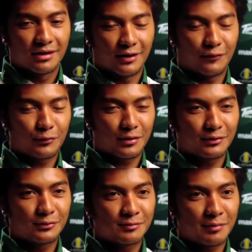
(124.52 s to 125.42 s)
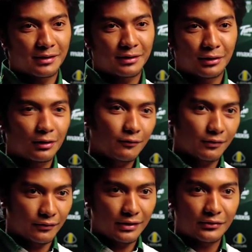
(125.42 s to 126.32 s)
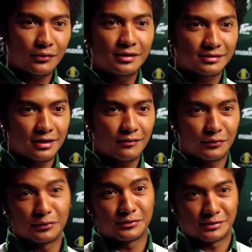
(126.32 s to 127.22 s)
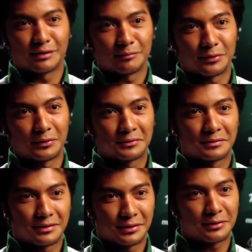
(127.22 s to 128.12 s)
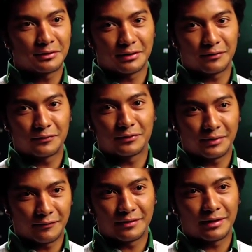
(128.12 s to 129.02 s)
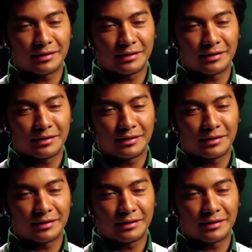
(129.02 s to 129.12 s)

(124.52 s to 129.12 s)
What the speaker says: if you want to spend a lot of electronic stuff, you go to Singapore. You know, if they